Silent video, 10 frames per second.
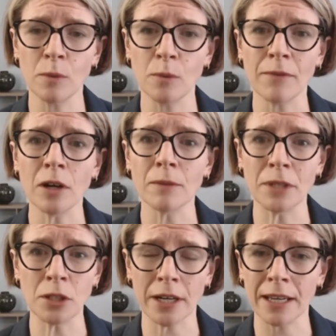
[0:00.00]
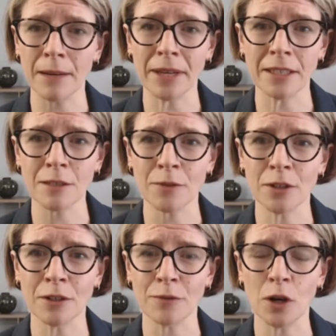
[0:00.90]
we've all been talking about this
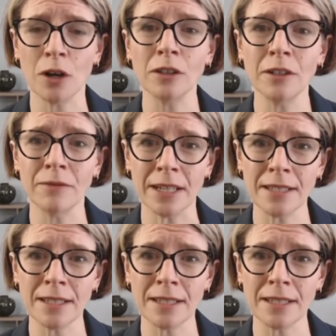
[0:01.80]
for for all of us.